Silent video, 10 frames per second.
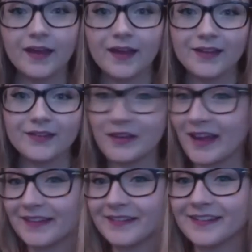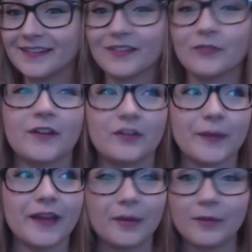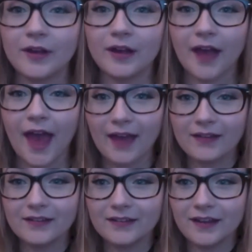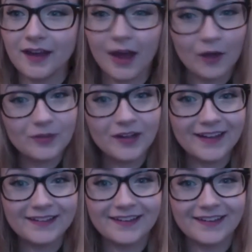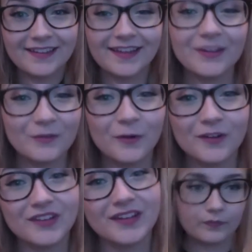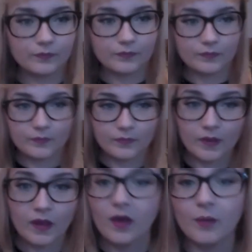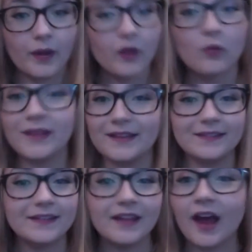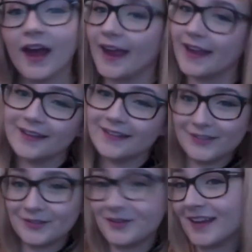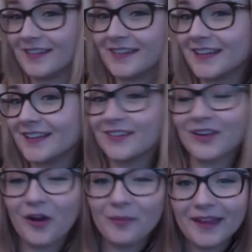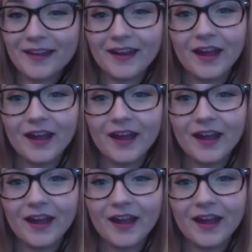So yeah, this is the finished makeup look and I hope you liked it. Thank you for watching. By all means, like and do nice things and comment.